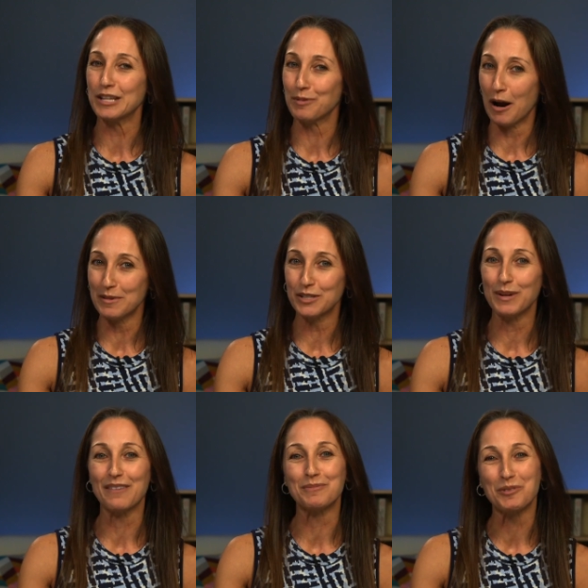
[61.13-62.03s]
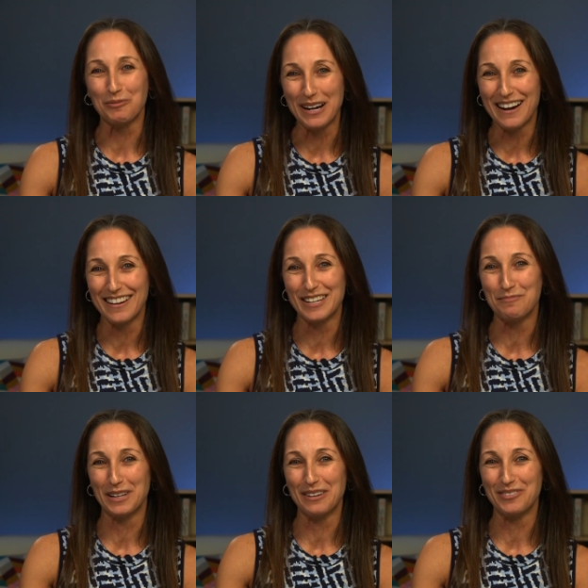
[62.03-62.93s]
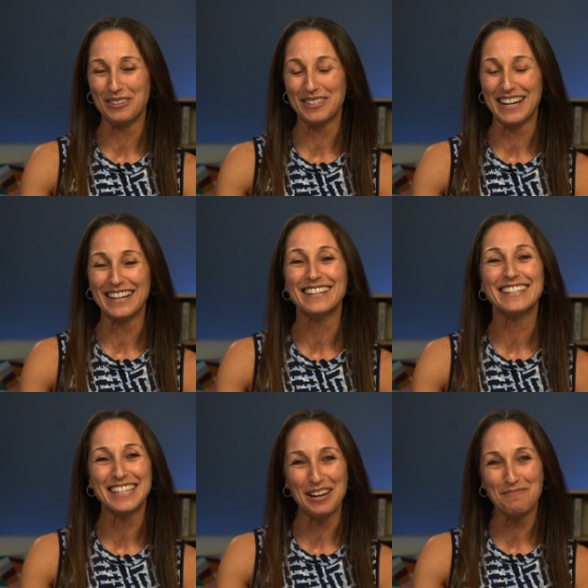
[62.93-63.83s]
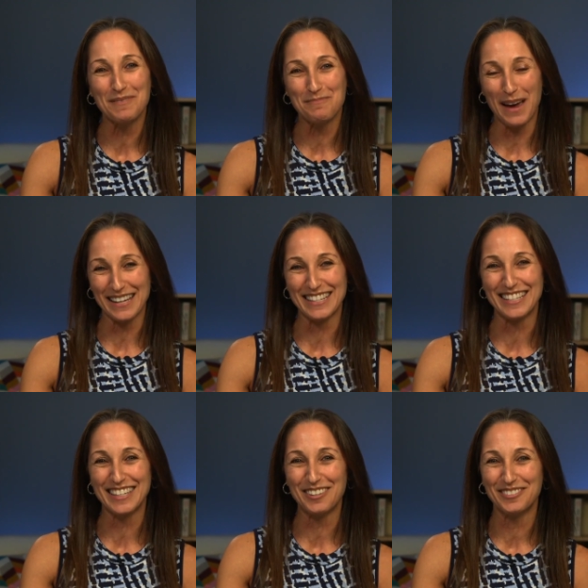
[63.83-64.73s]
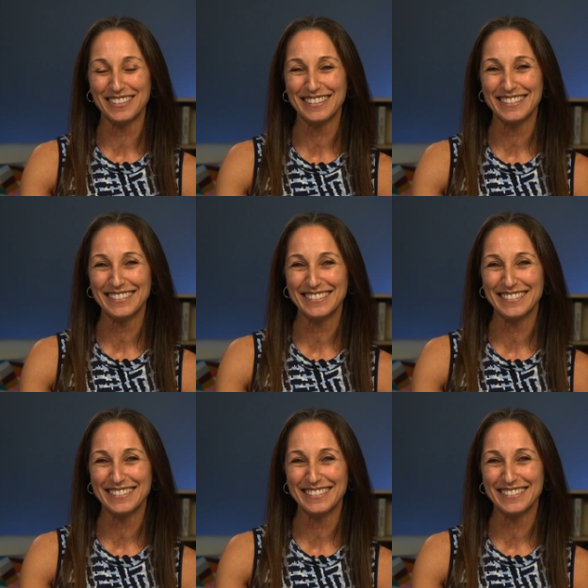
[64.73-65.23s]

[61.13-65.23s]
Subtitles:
As promised, we have some great content planned for you today. Tim, passing it to you.